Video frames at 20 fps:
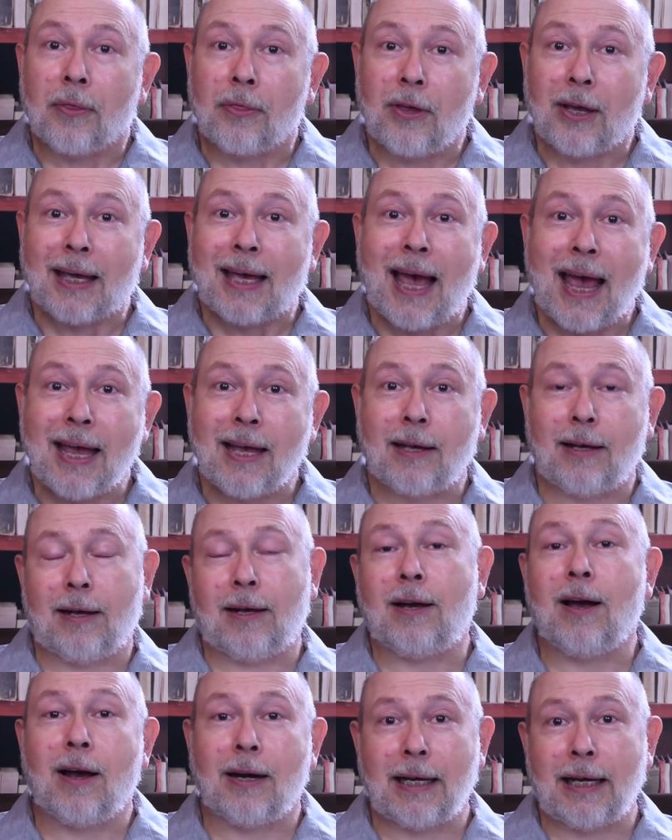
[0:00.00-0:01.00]
the
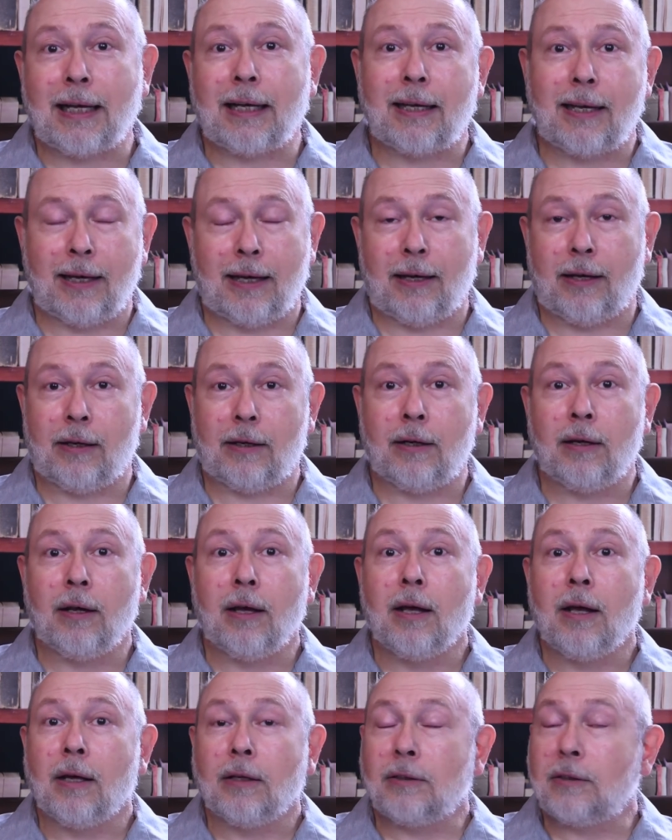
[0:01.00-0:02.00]
cake-cutting kid
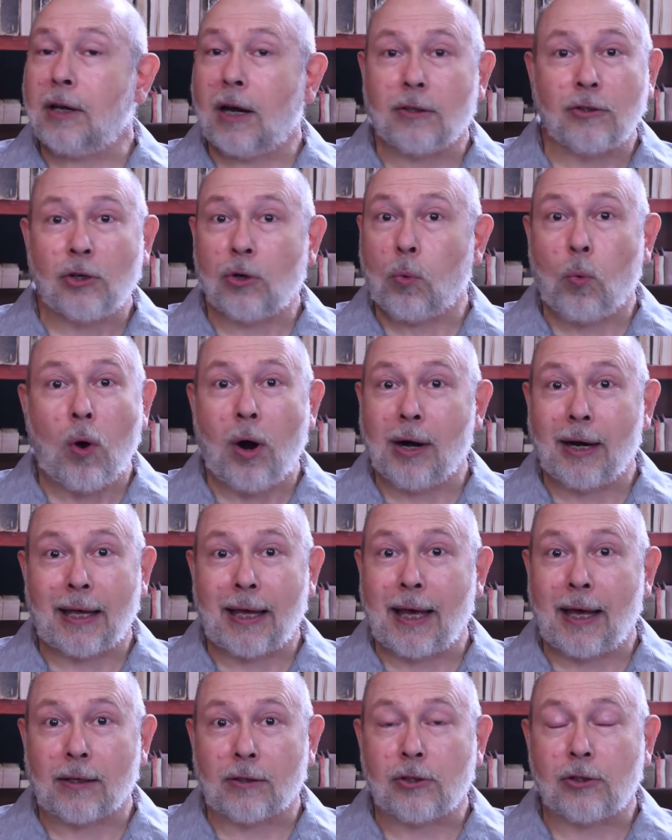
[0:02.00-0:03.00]
doesn't want
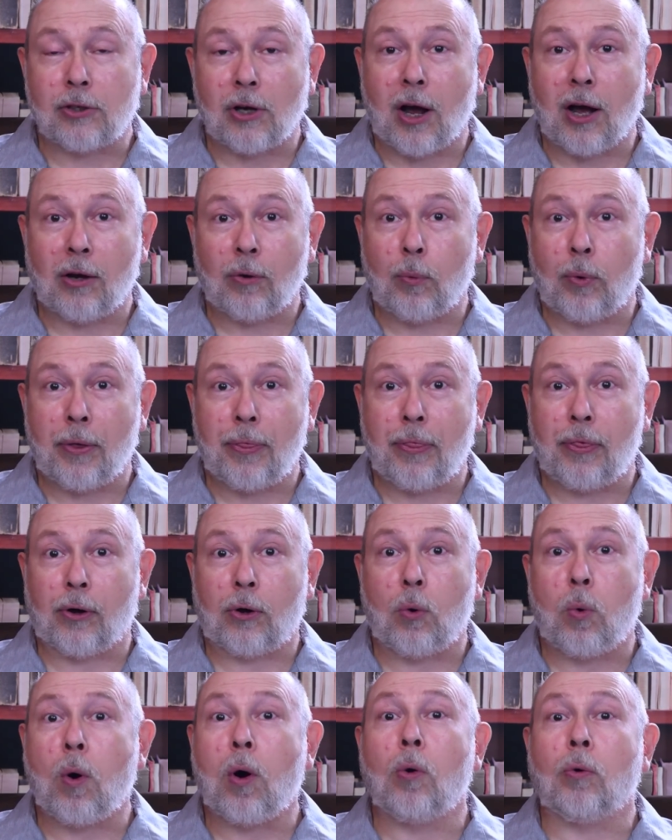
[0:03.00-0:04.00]
to get stuck with the,
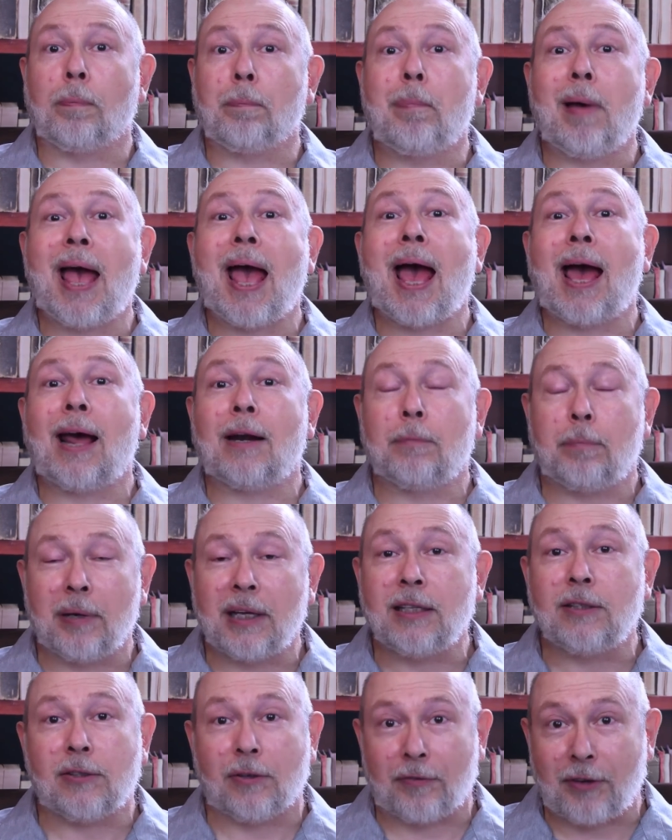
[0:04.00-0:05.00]
quote, bad
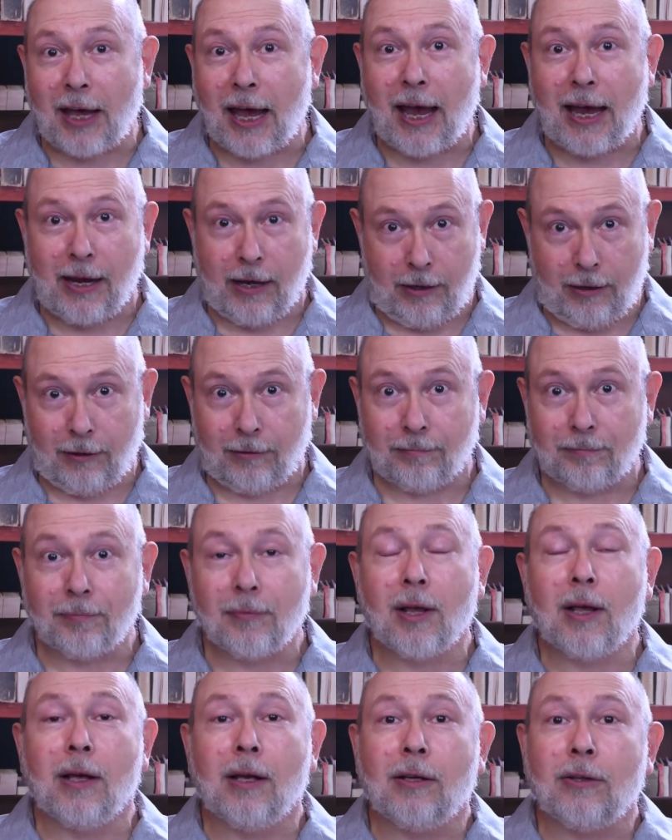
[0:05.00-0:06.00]
piece of cake.
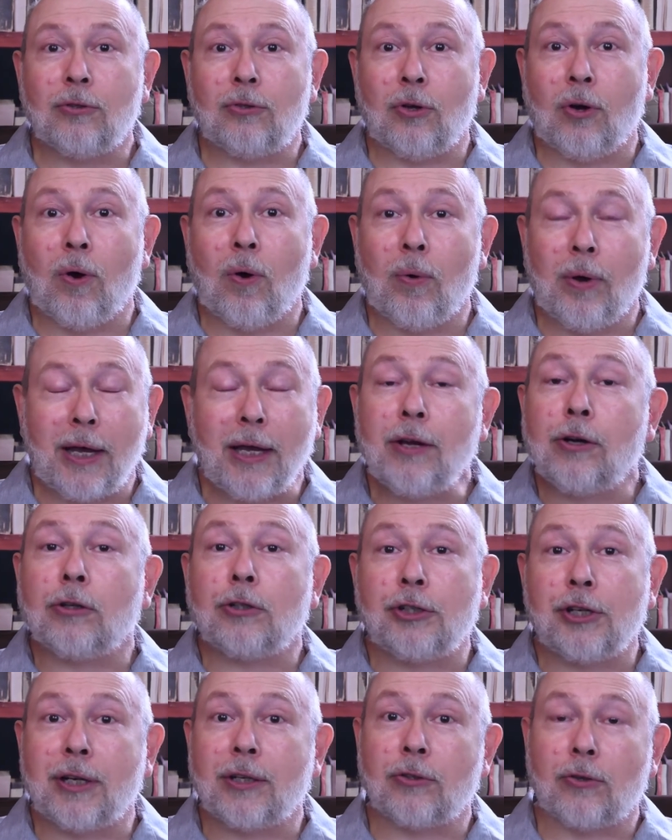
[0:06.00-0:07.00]
So he or
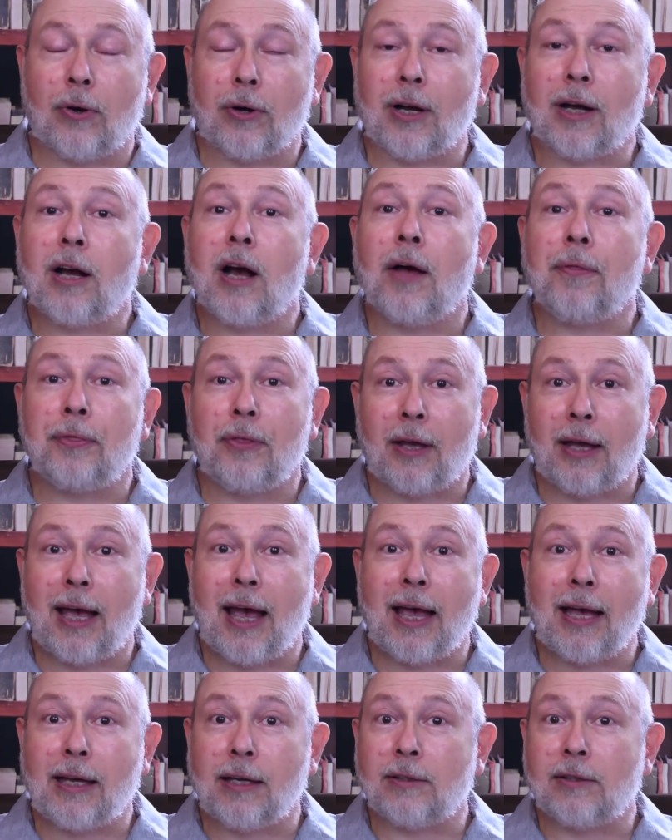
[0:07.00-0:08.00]
she is going to cut the
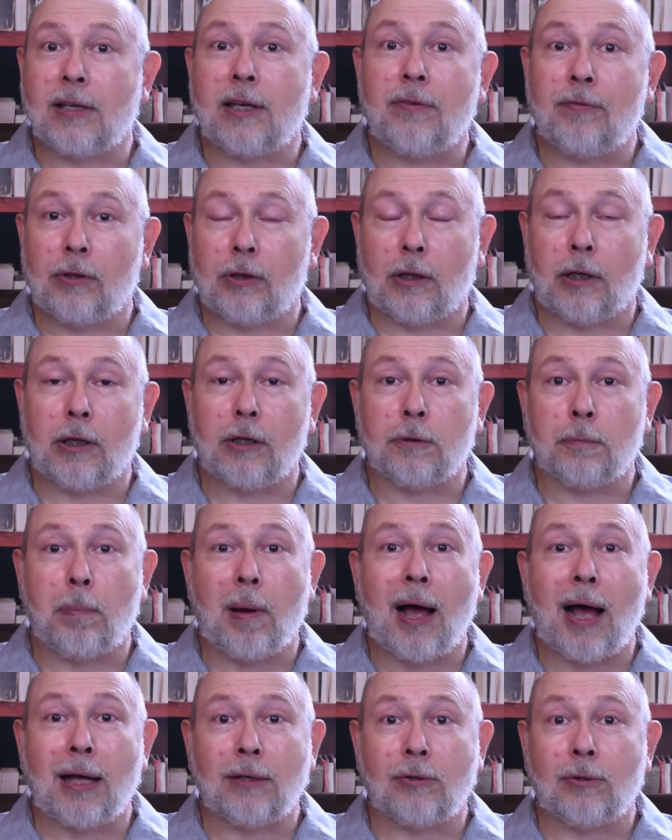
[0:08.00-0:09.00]
cake as evenly as
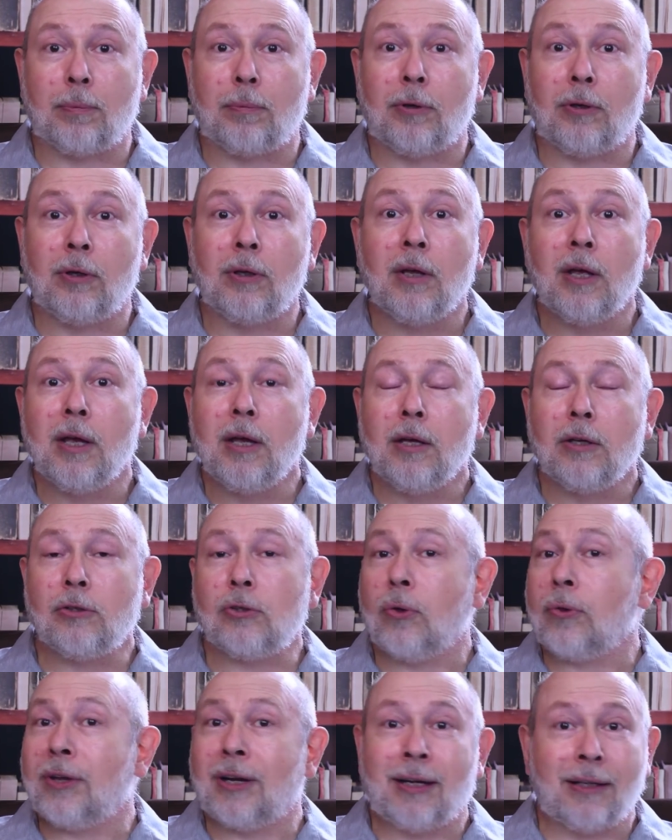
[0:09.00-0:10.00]
possible
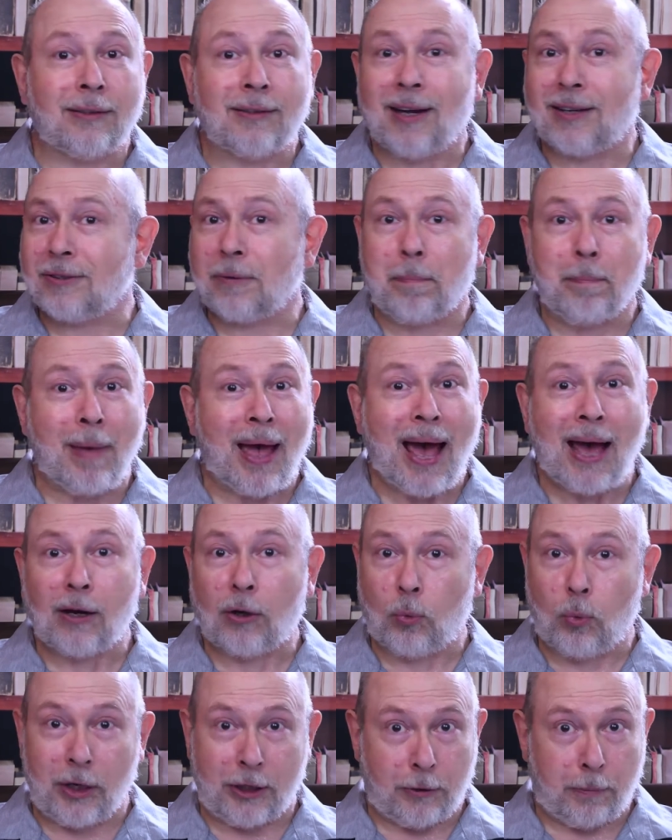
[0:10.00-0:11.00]
so that it doesn't matter
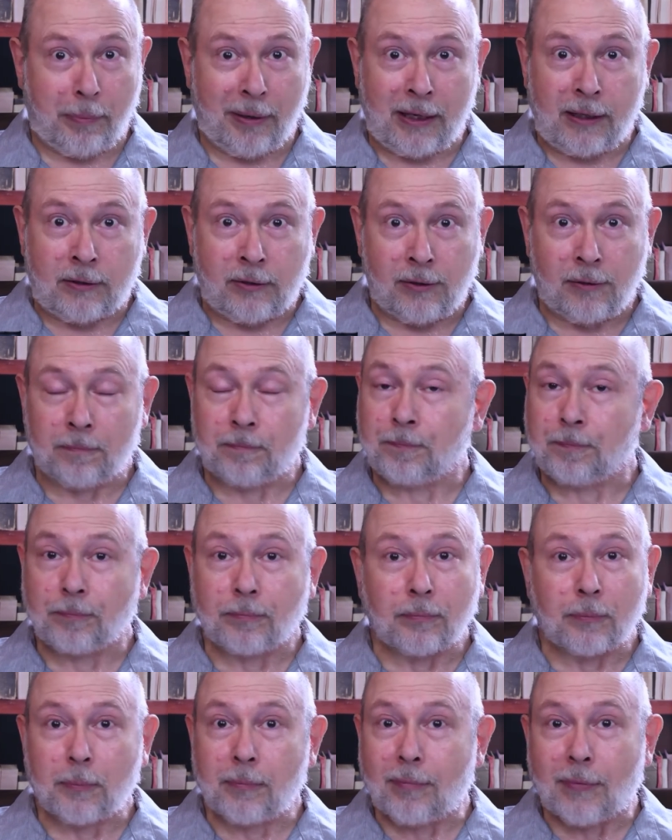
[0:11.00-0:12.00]
which piece
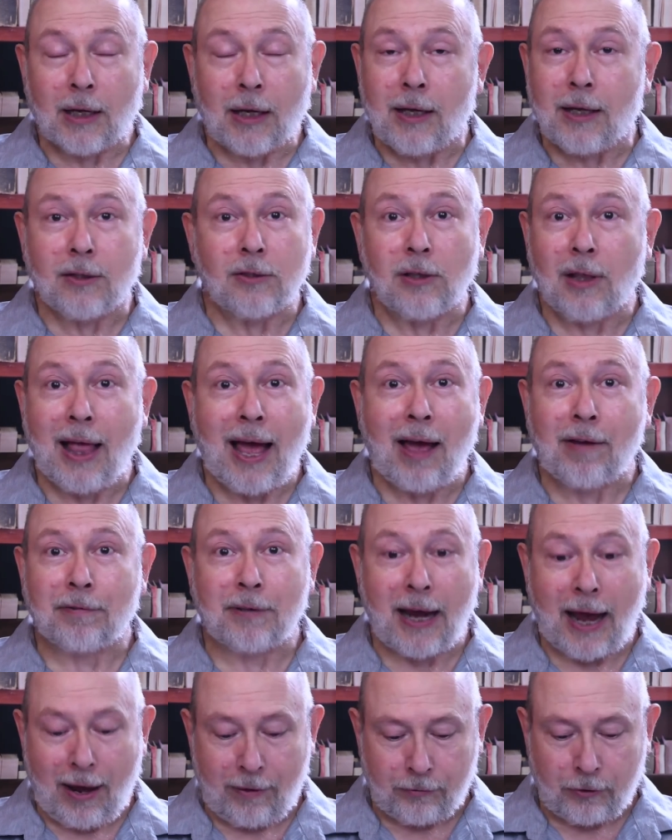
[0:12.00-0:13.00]
is
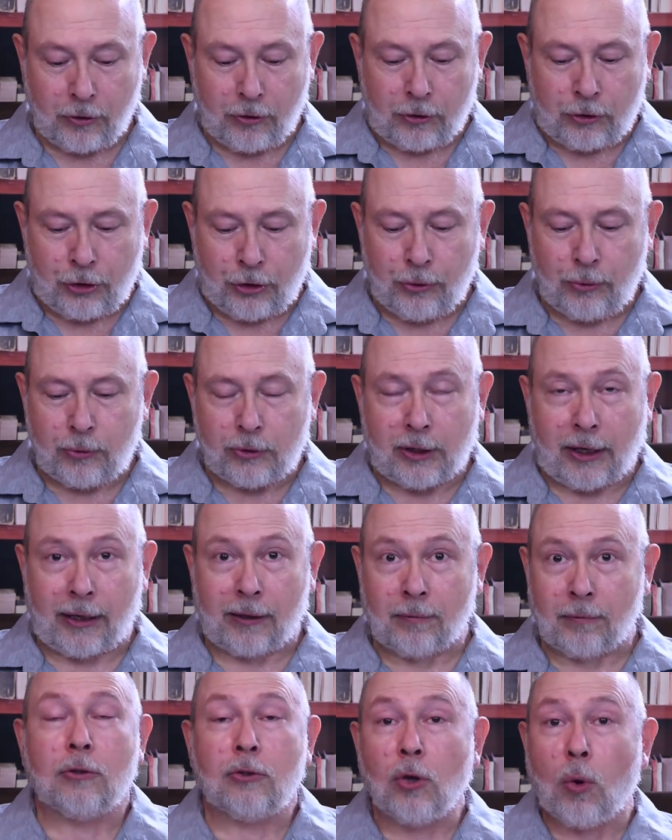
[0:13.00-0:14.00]
left after the choosing.
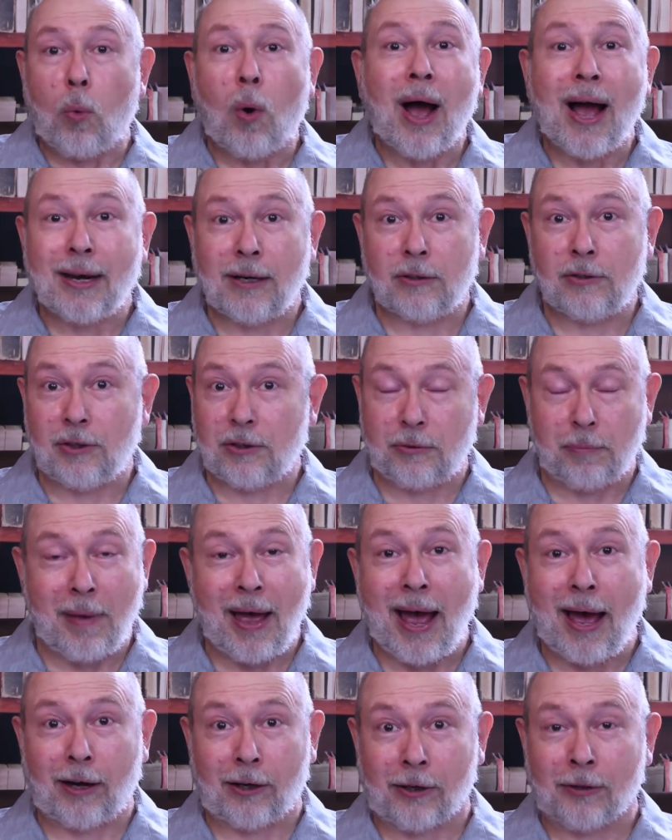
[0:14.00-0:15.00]
So why does this
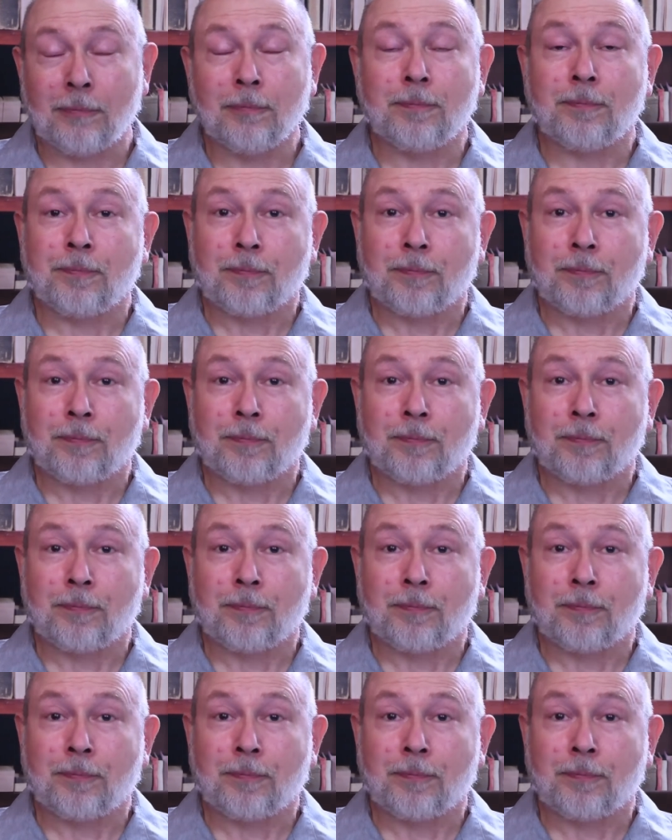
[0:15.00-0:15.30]
matter?